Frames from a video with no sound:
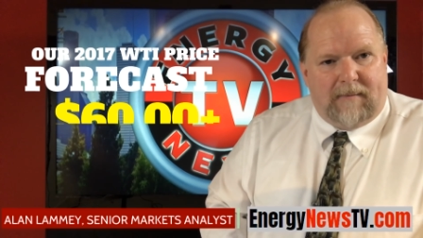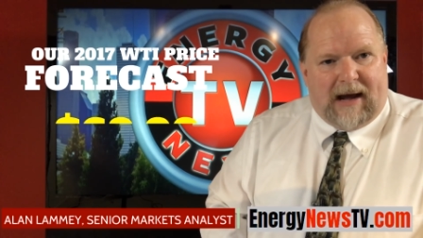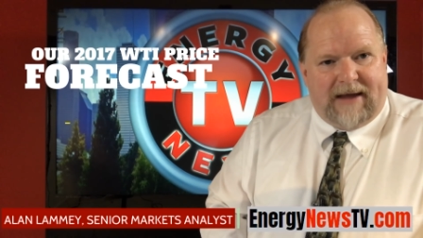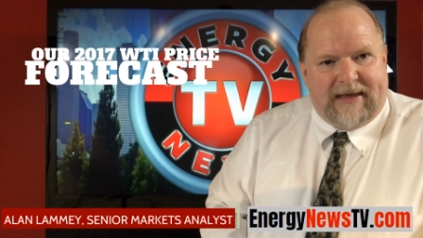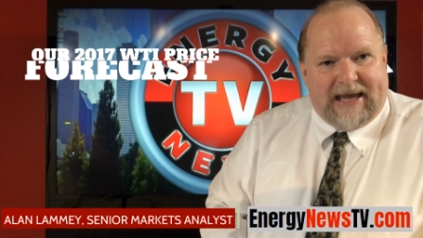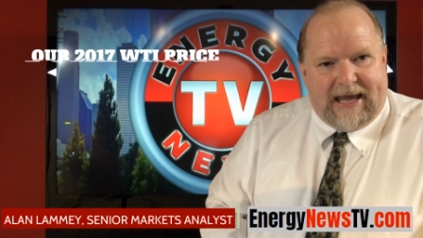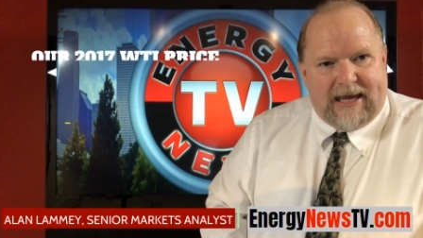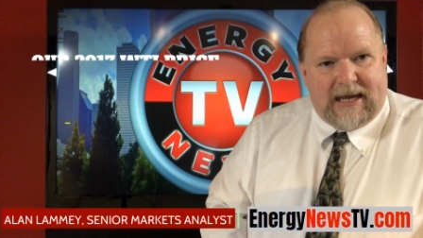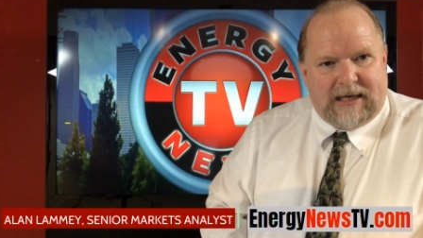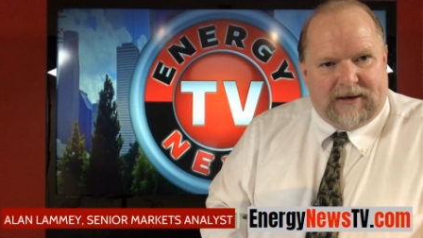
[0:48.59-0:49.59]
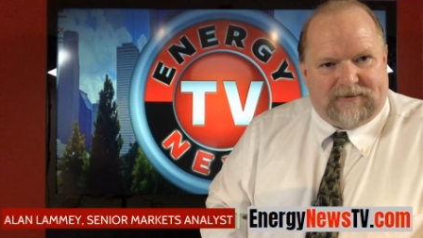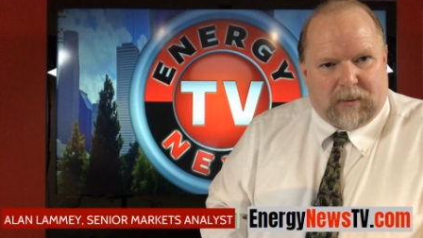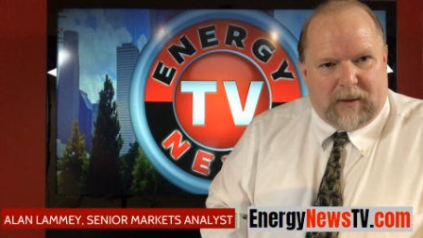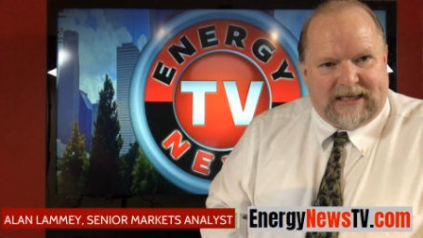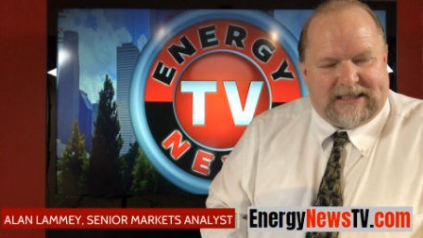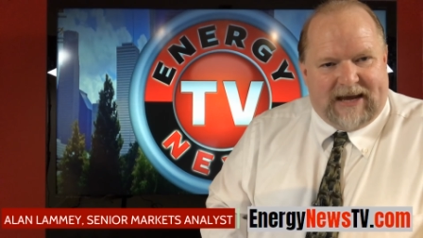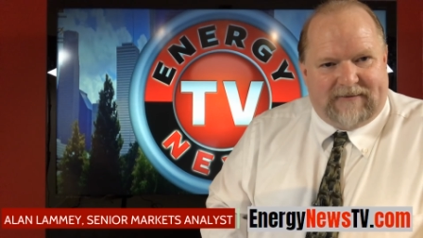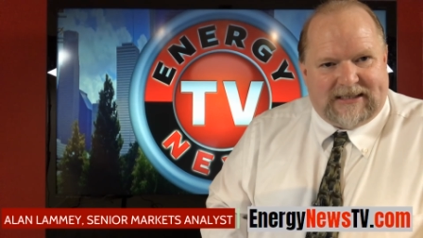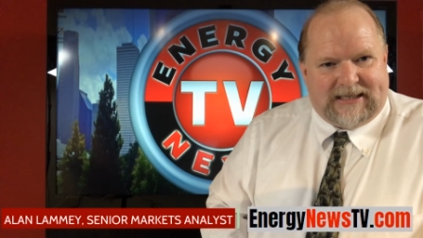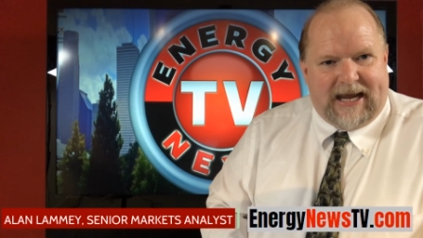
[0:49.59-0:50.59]
by the end of
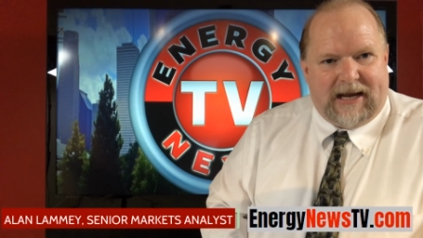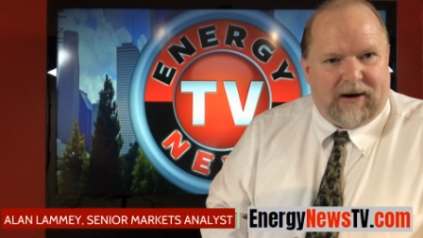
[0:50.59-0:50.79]
2017.